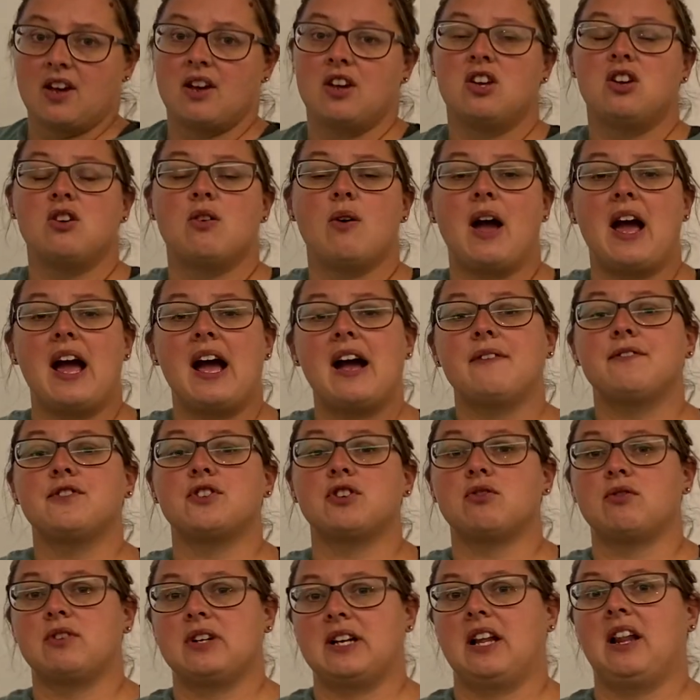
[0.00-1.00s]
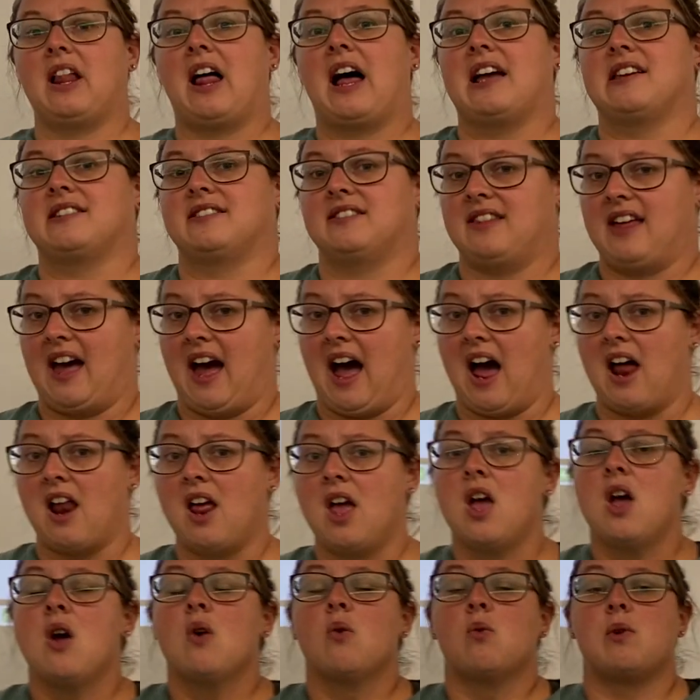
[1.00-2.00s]
You have to realize that
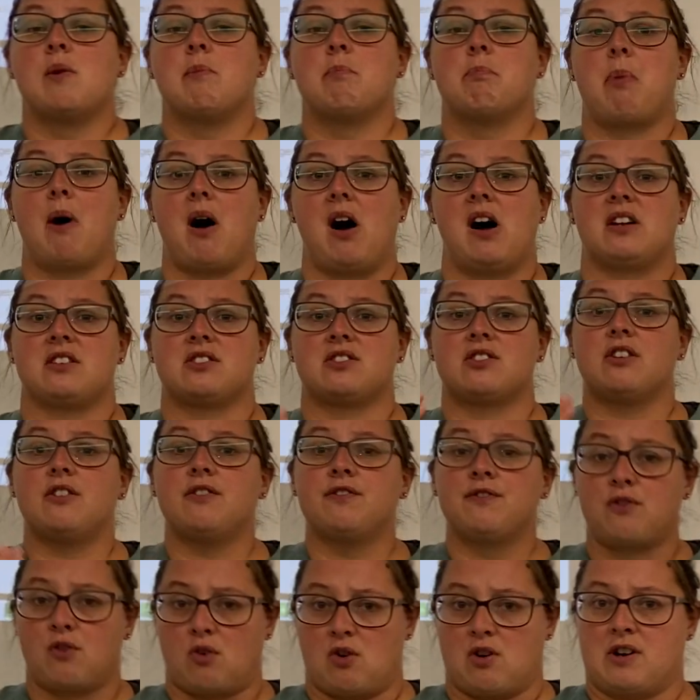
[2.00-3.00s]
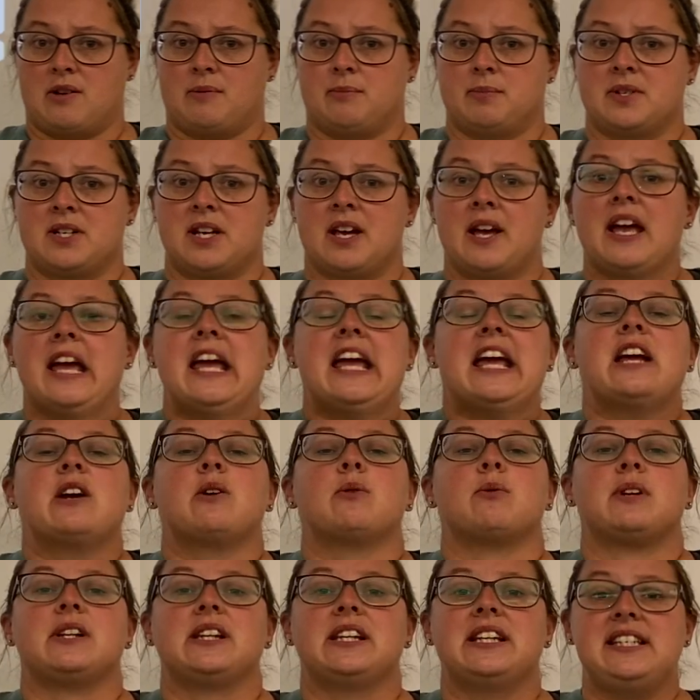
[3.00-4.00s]
when bonds are formed, it
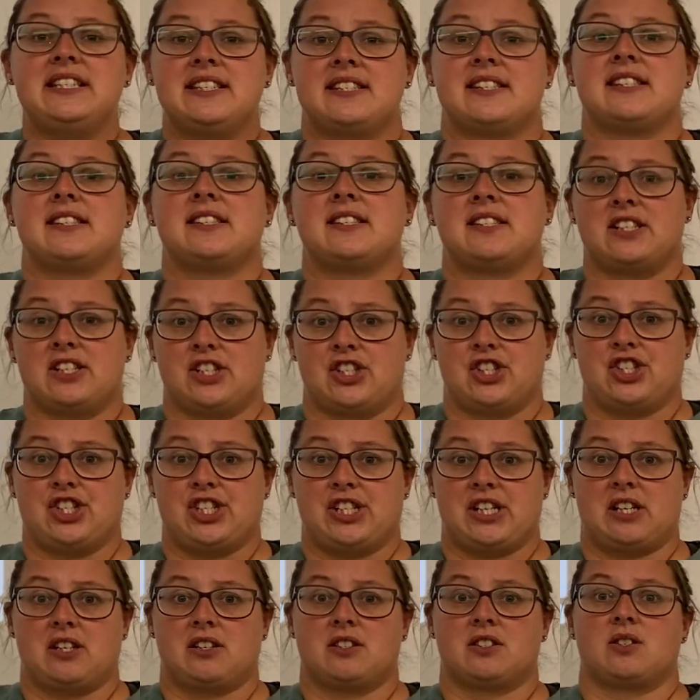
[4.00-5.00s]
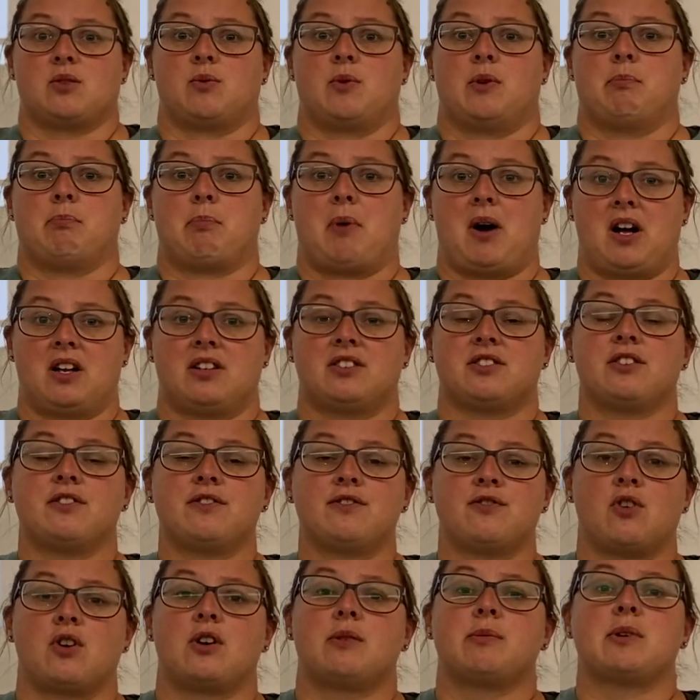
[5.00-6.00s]
releases energy. So when bonds are
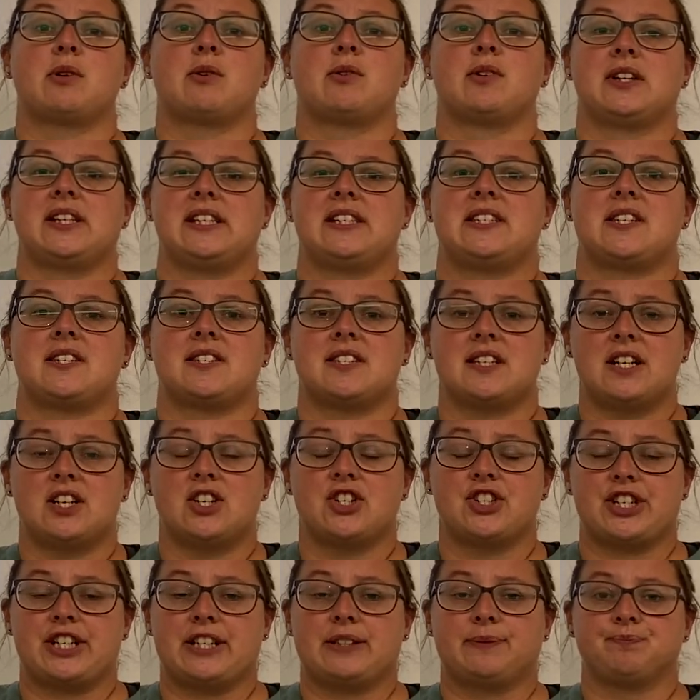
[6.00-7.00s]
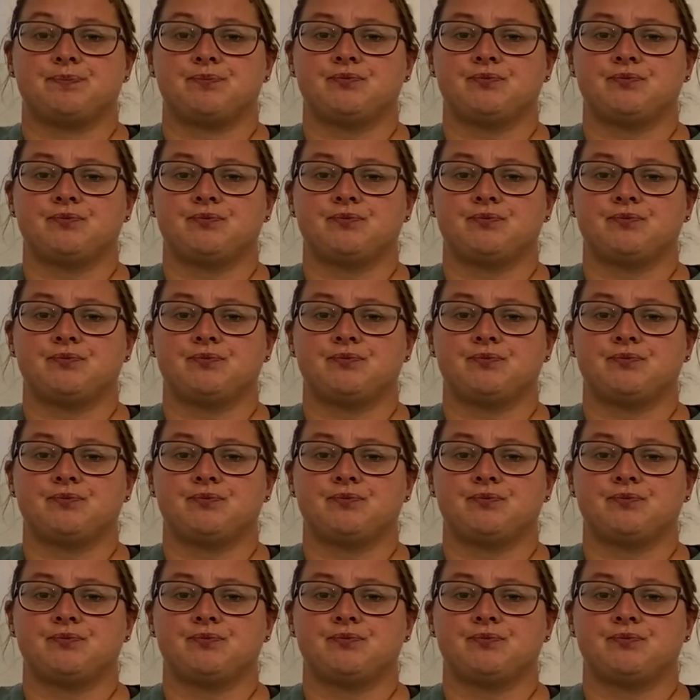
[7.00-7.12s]
formed, it releases energy.